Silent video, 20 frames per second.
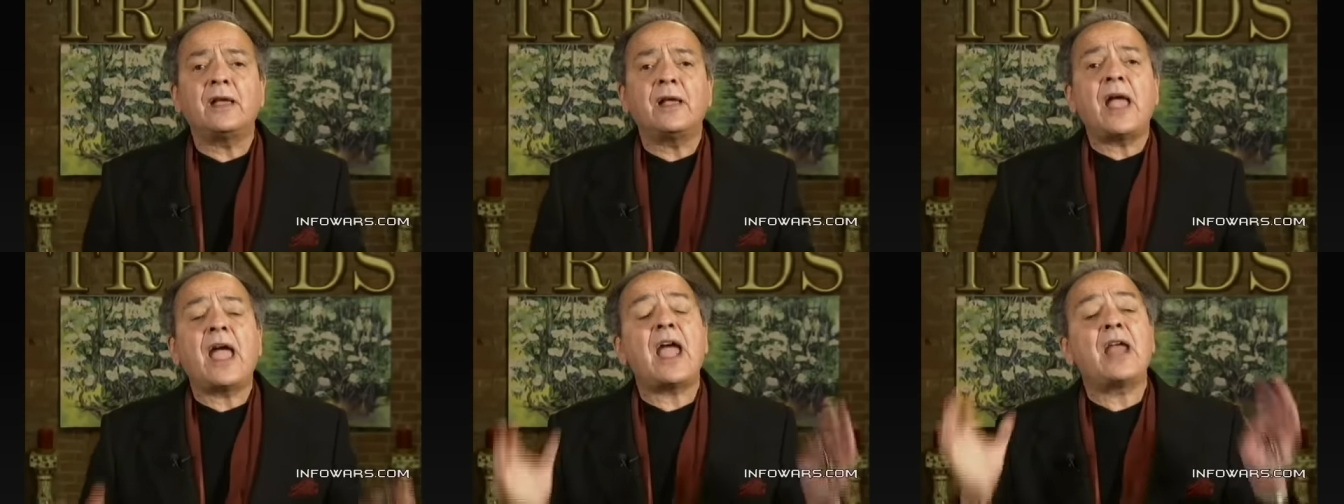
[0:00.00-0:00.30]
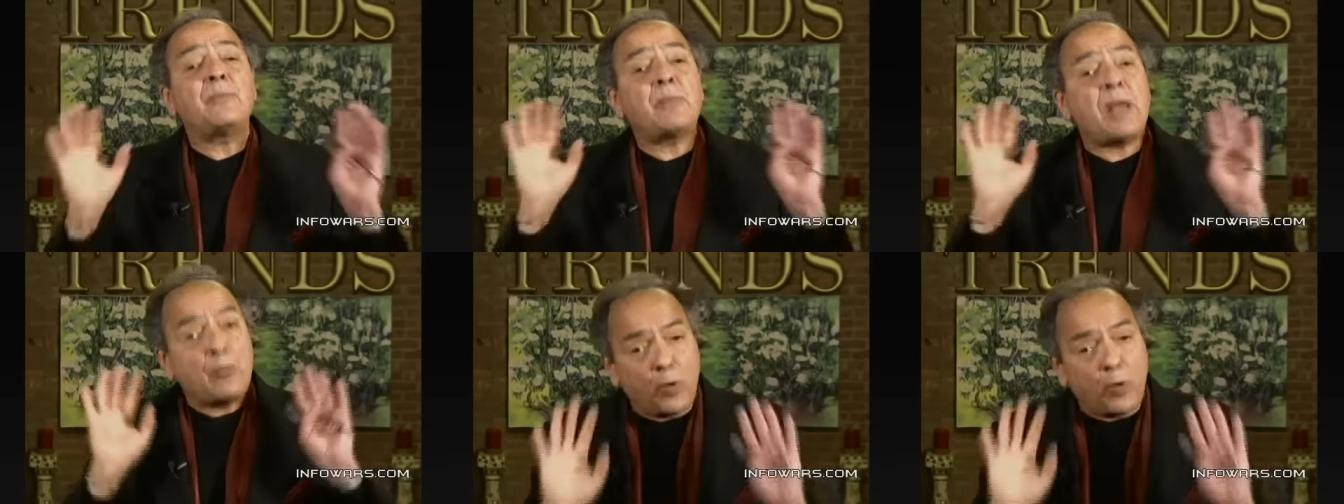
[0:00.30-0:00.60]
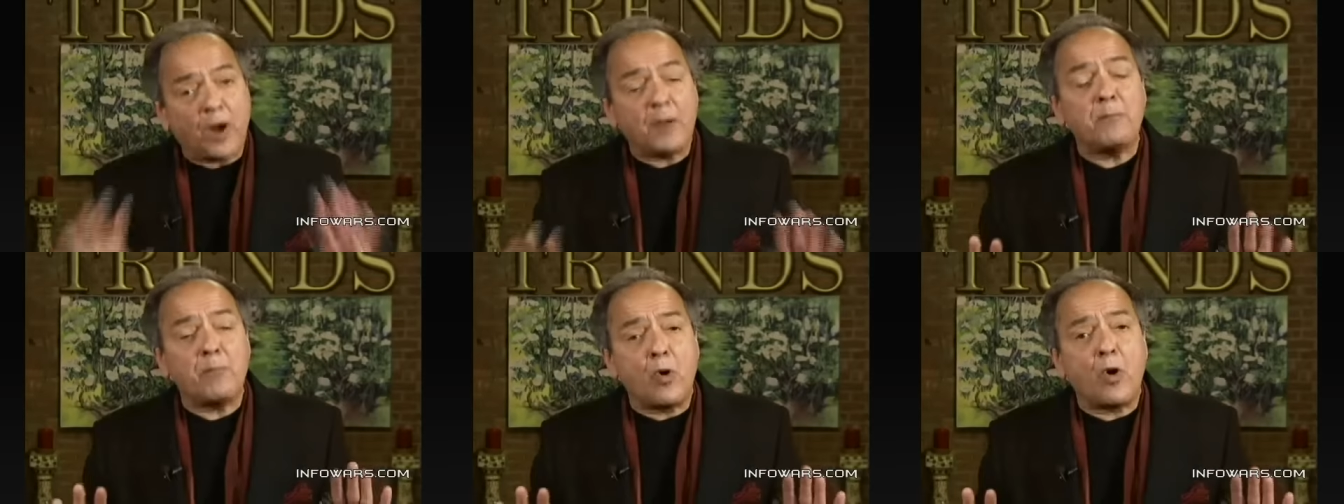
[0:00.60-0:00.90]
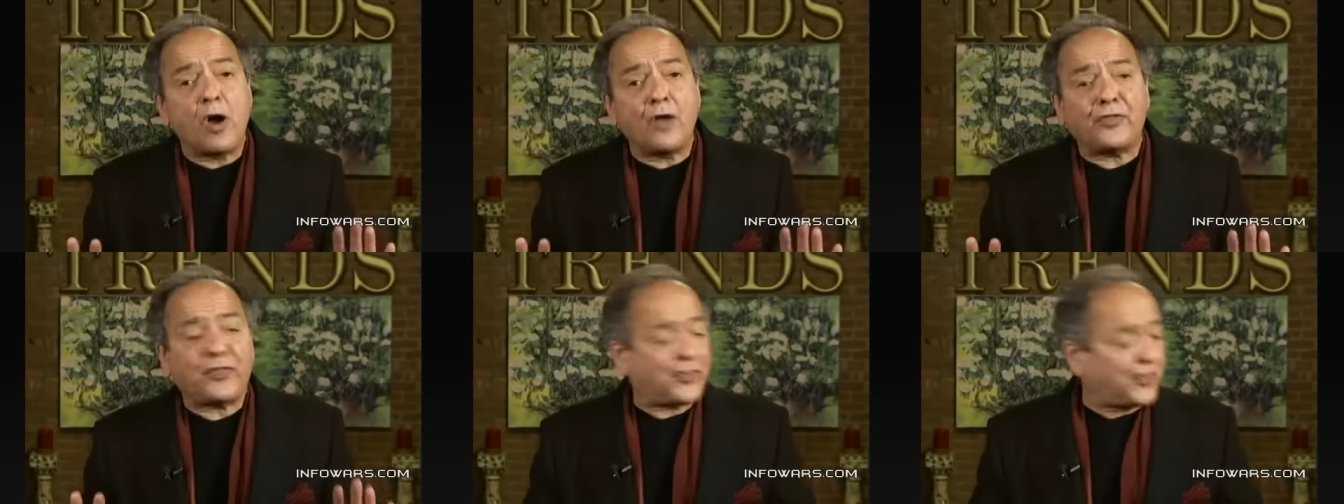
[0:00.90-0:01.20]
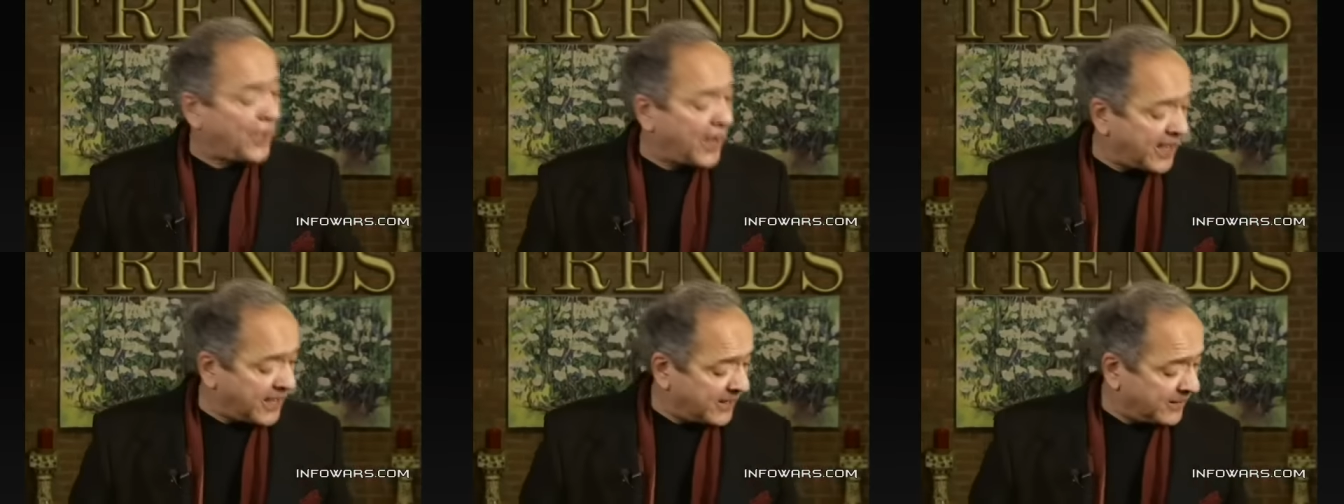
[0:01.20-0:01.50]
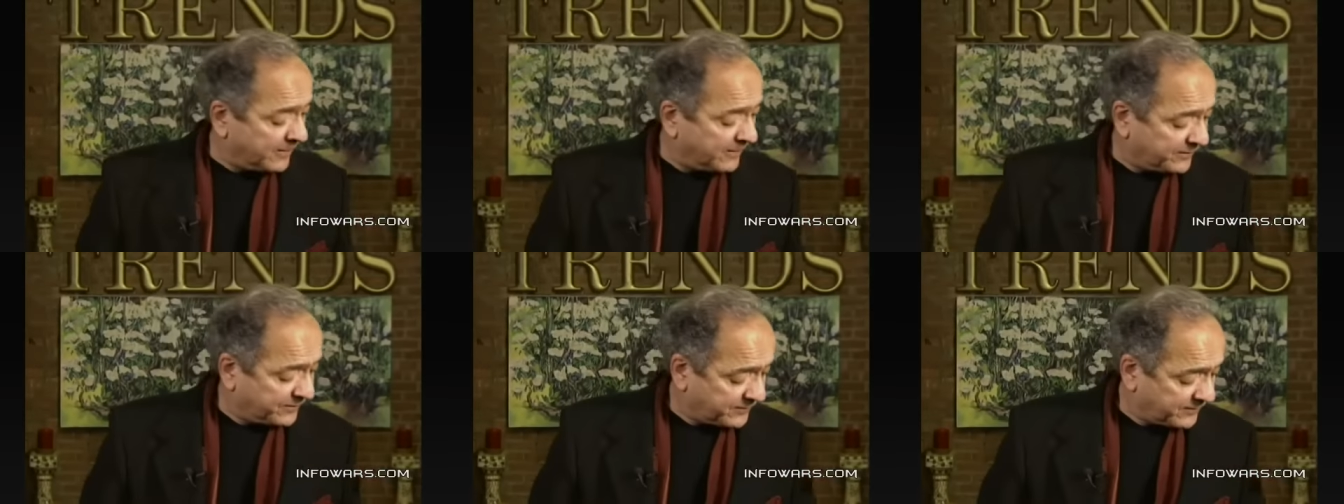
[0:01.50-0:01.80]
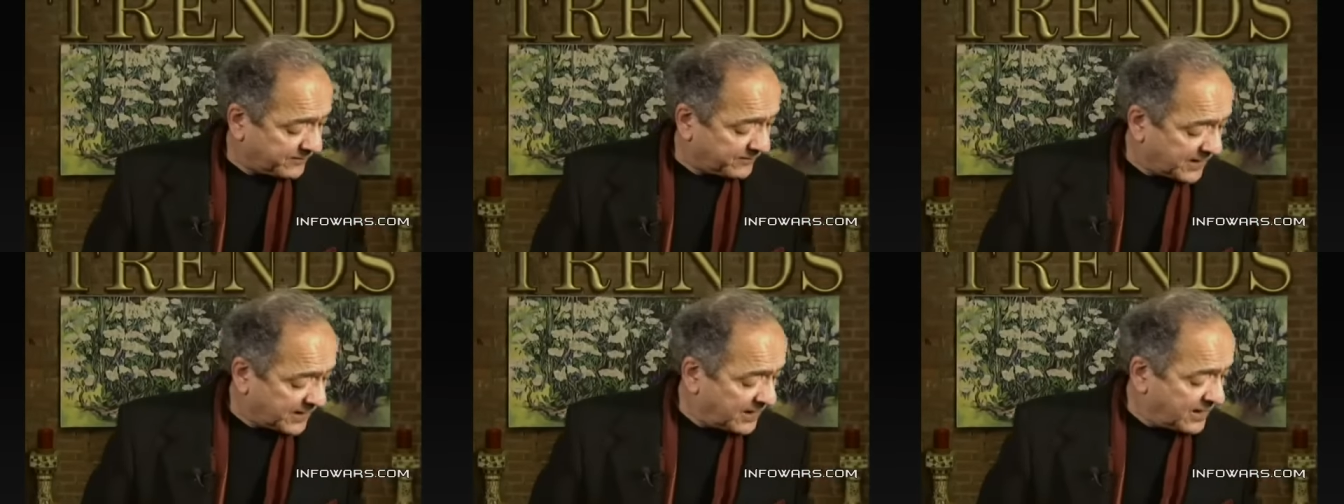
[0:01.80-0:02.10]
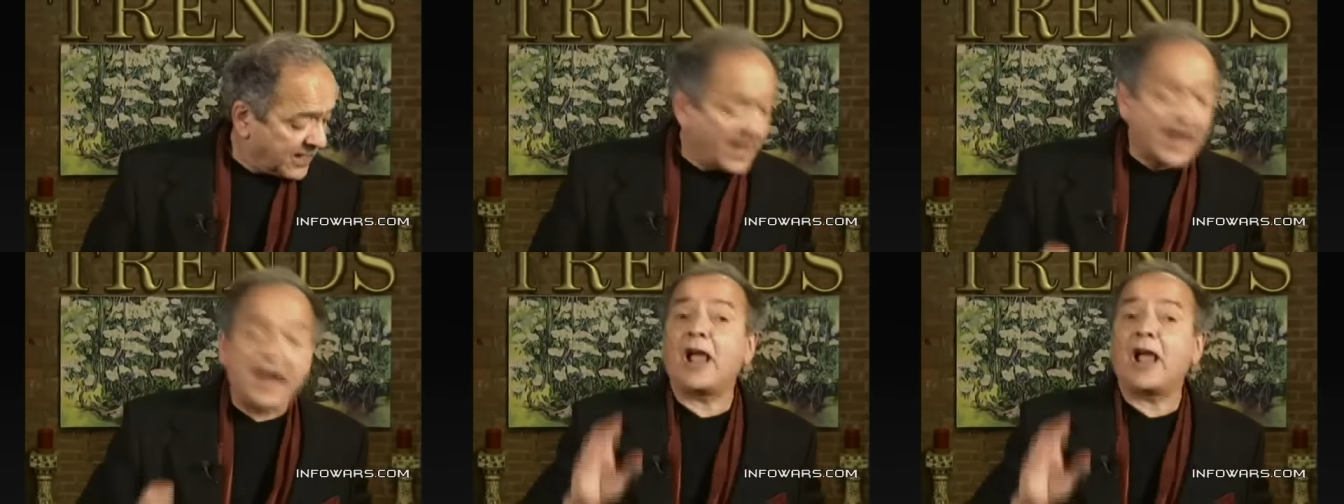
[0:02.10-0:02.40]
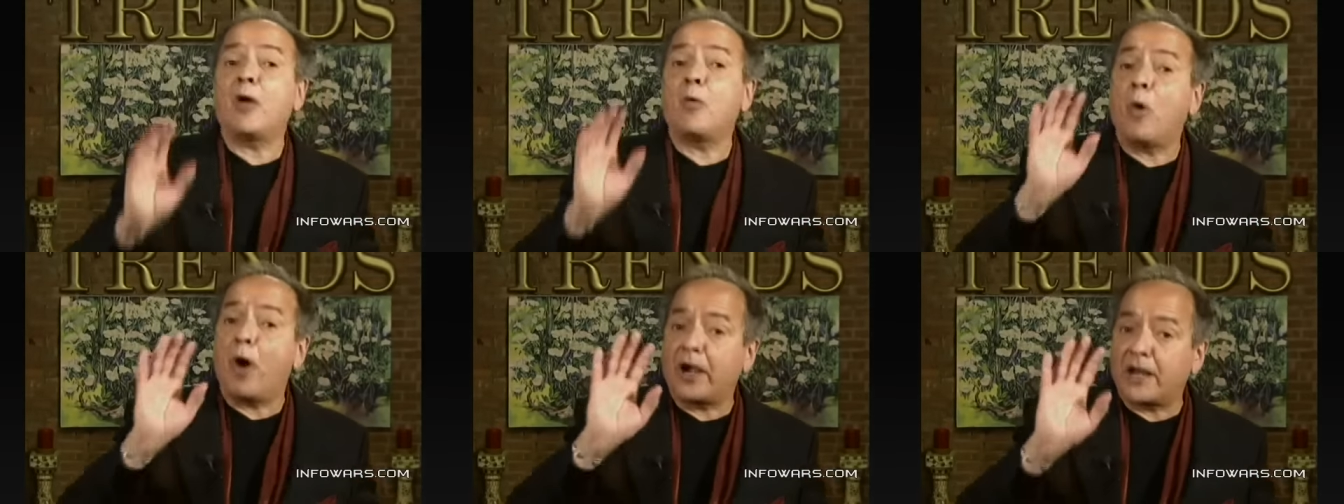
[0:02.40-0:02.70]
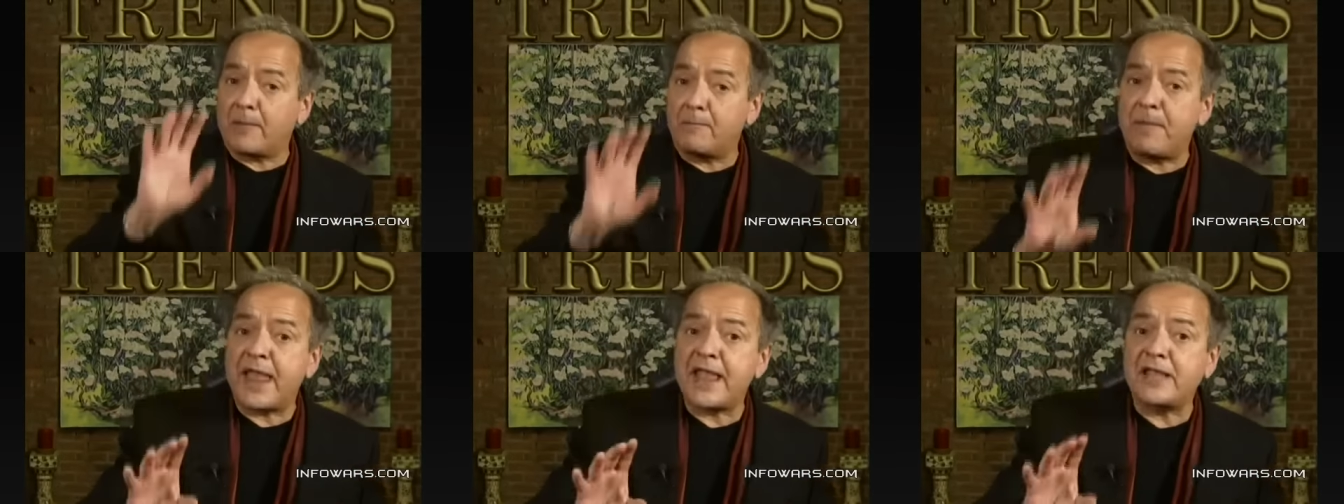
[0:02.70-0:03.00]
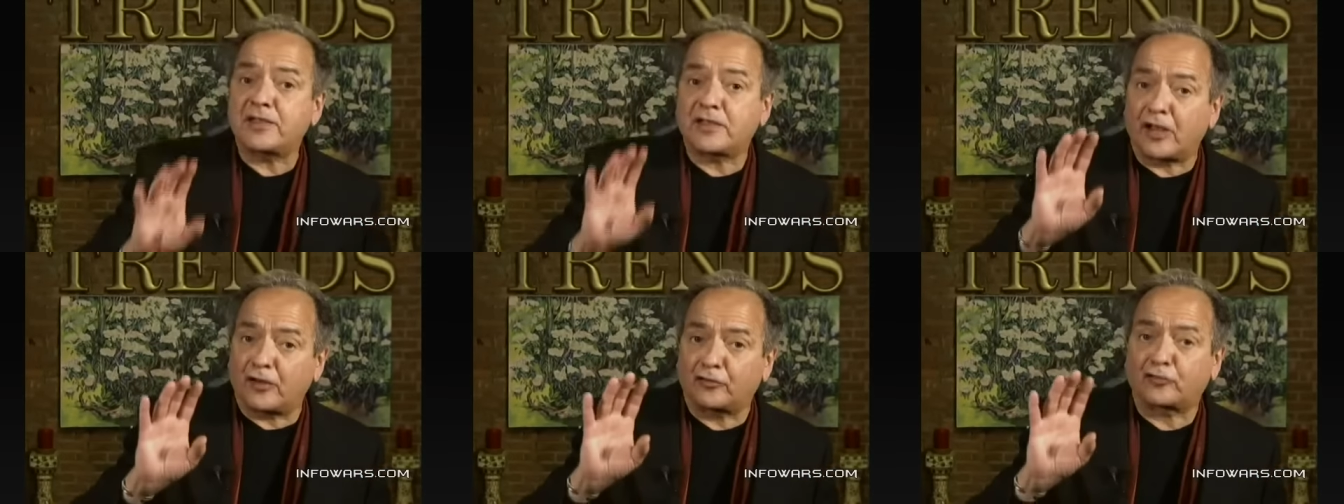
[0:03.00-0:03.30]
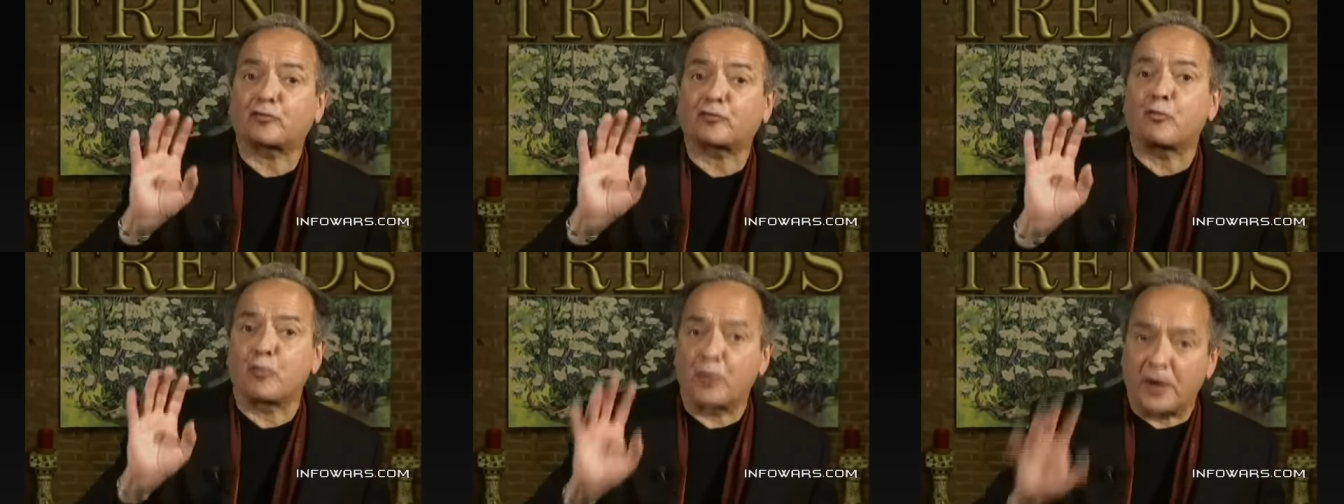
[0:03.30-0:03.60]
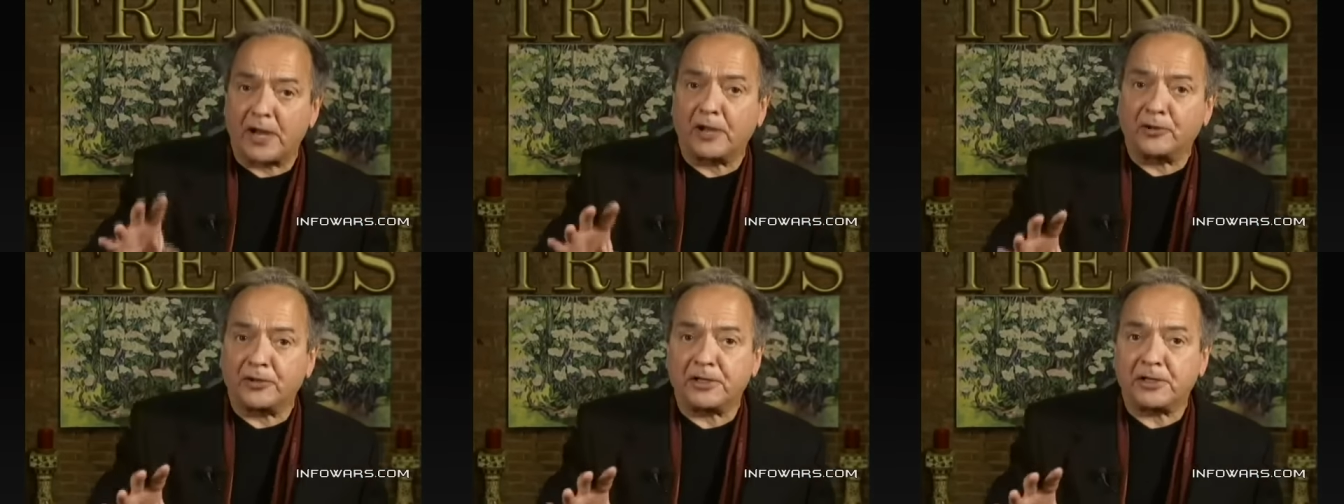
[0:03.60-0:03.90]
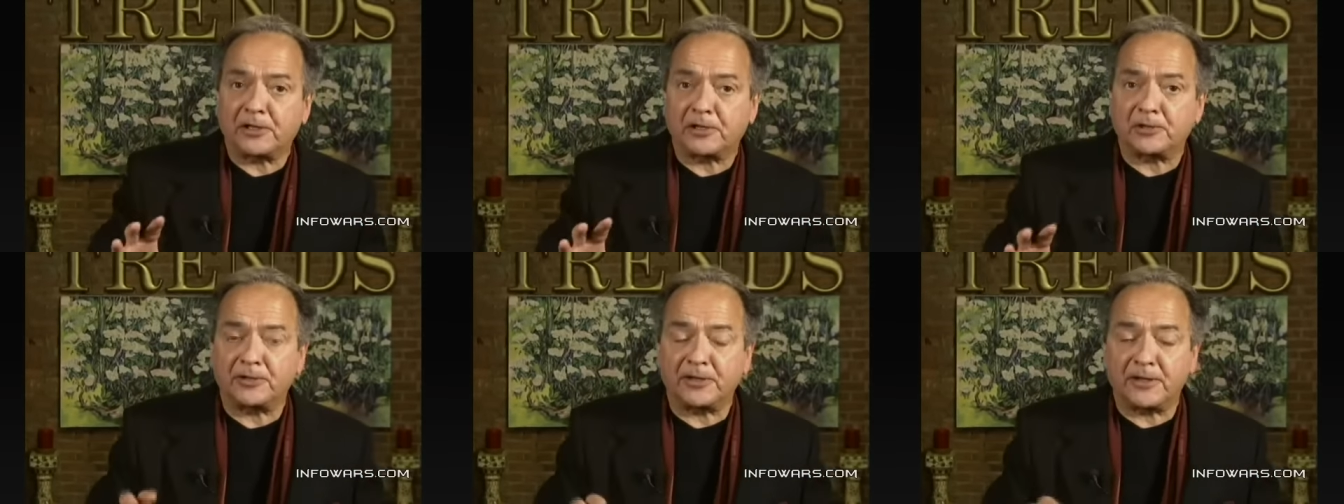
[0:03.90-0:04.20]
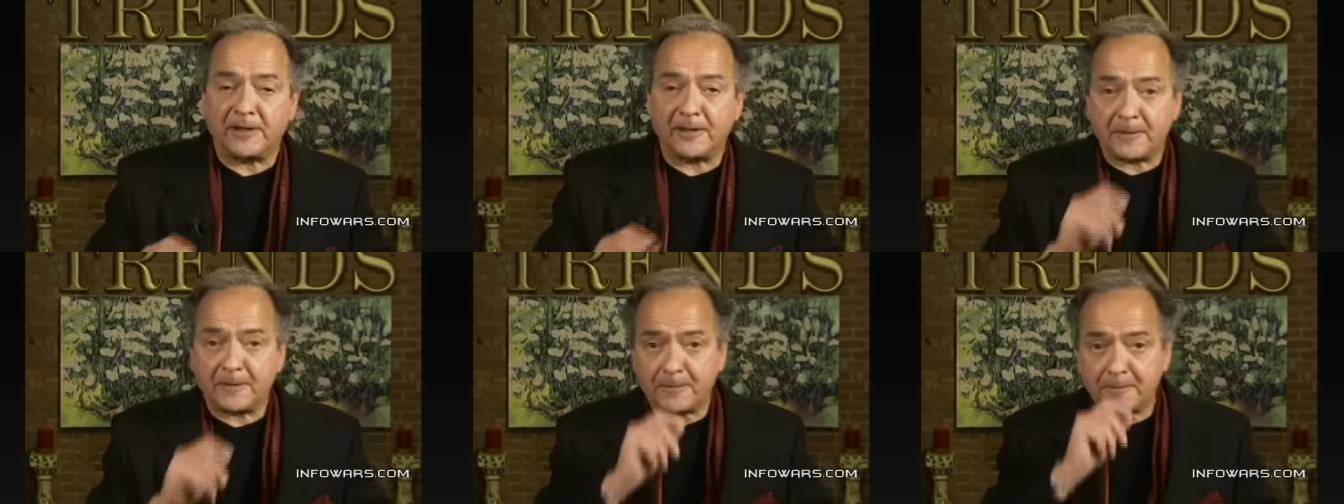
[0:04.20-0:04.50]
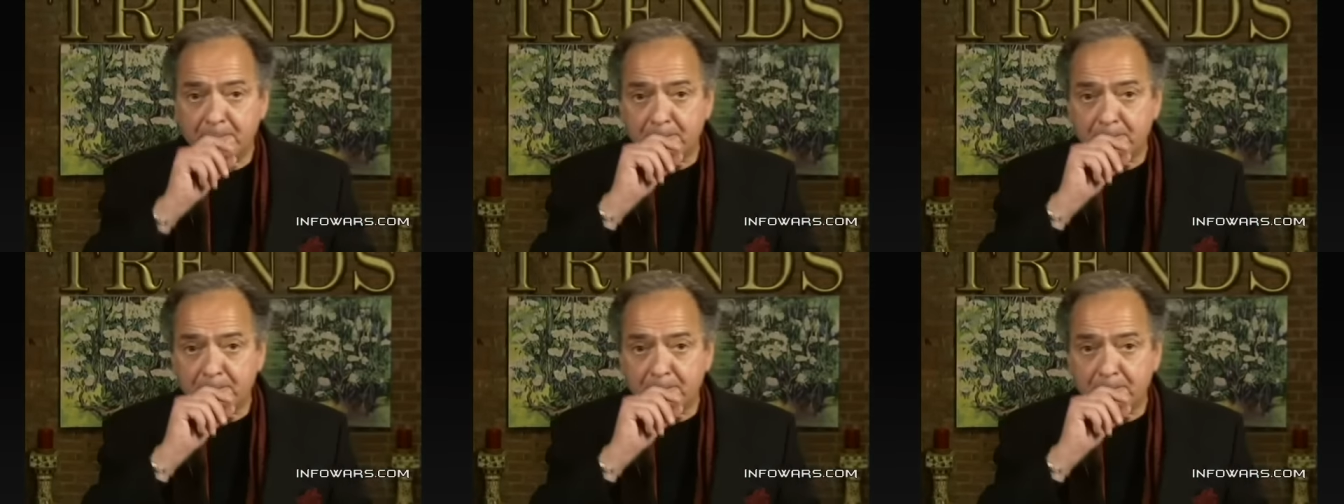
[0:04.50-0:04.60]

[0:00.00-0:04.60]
And one more thing, and I want to make this really clear.